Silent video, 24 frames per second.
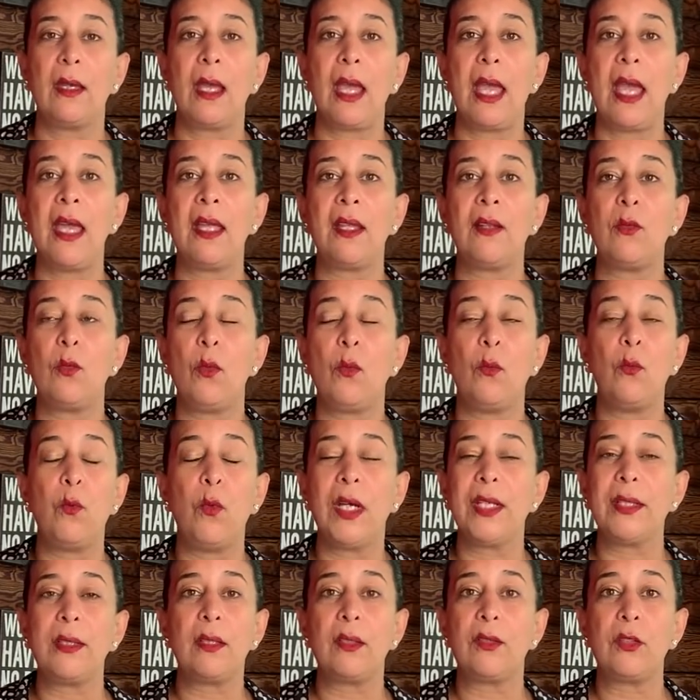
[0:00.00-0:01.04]
And
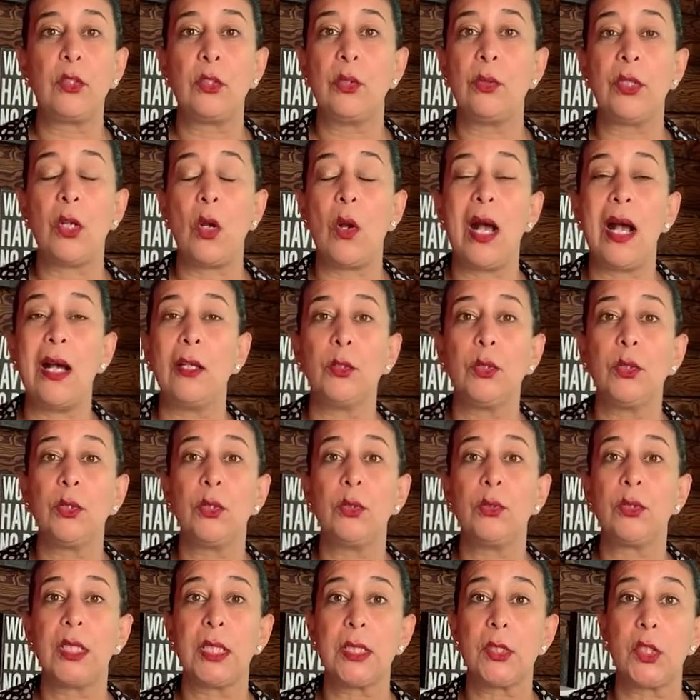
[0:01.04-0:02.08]
how do
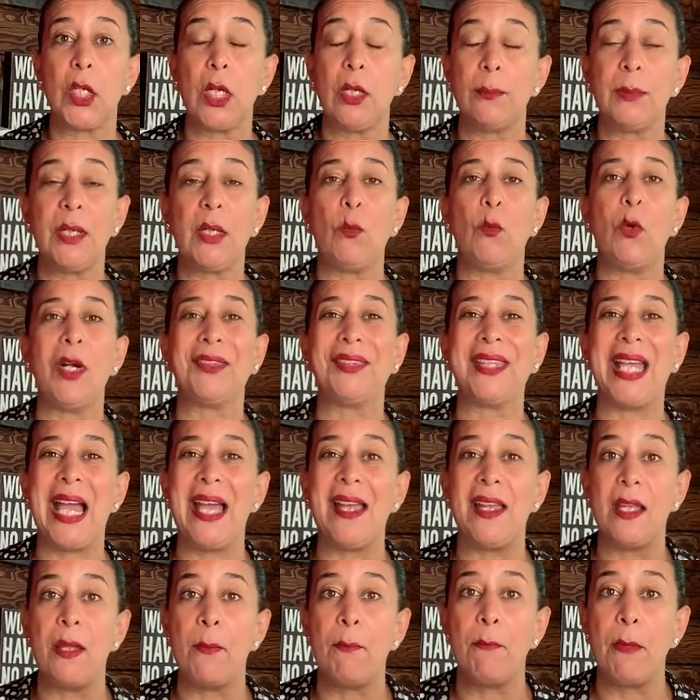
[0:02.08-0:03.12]
you determine what
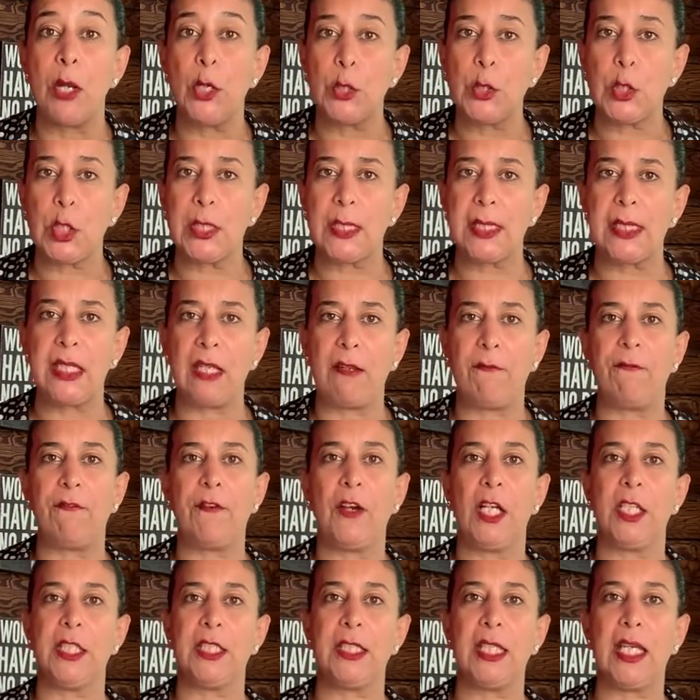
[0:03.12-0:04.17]
that emergency
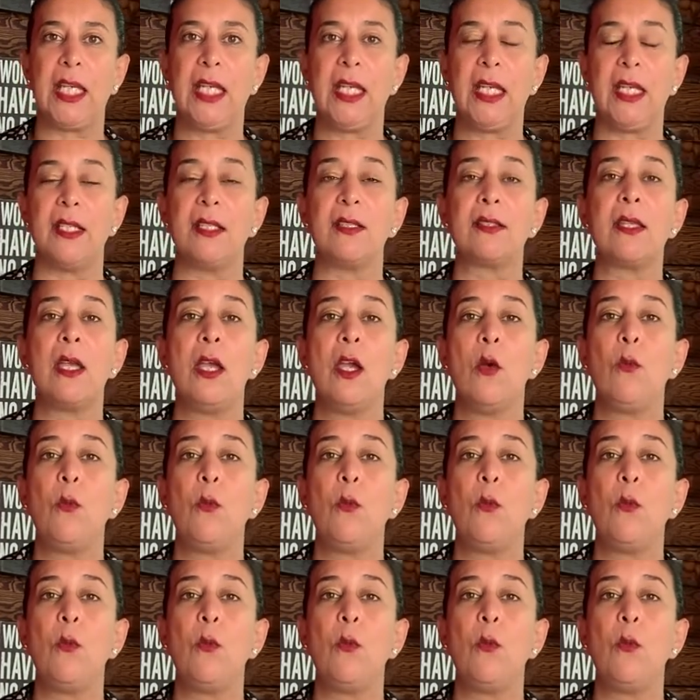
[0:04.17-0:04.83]
fund is?